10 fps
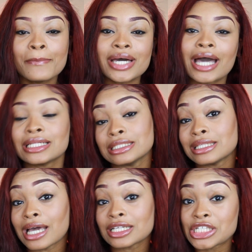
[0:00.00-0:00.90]
but I did
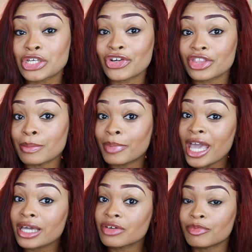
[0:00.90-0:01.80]
not secure the
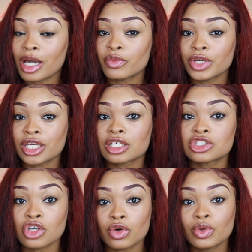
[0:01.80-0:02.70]
back of my wig
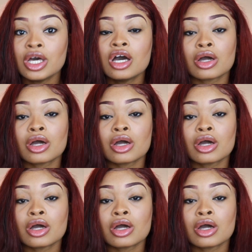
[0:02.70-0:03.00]
so